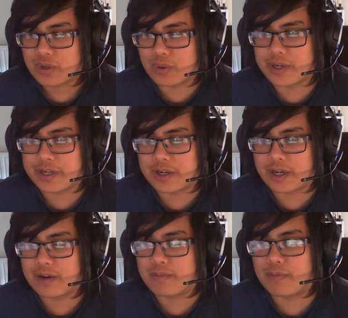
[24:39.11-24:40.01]
going
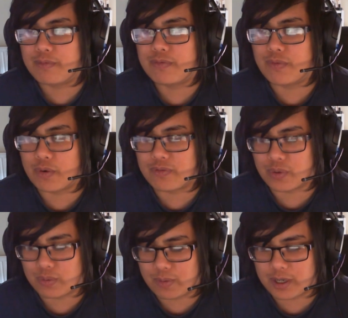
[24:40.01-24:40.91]

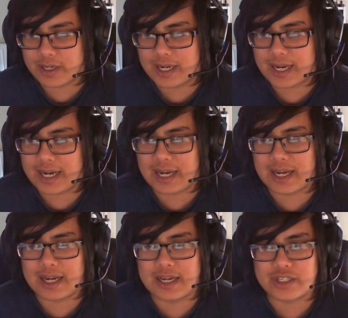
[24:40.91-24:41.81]
4-4-1,
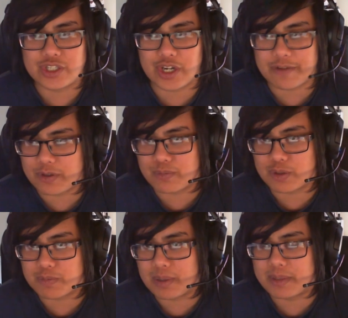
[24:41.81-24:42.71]
and Sheffield
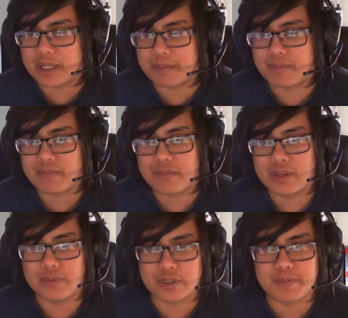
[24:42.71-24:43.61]

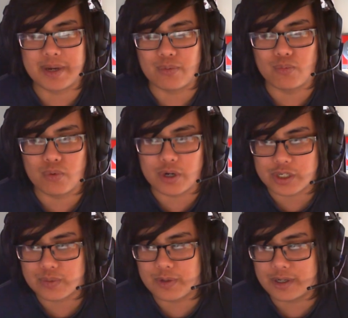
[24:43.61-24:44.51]
was my
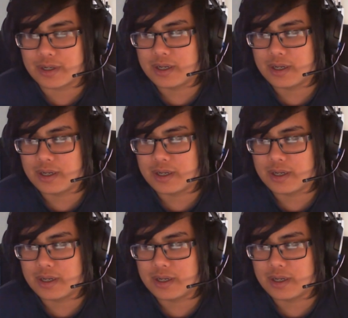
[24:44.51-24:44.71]
worst one,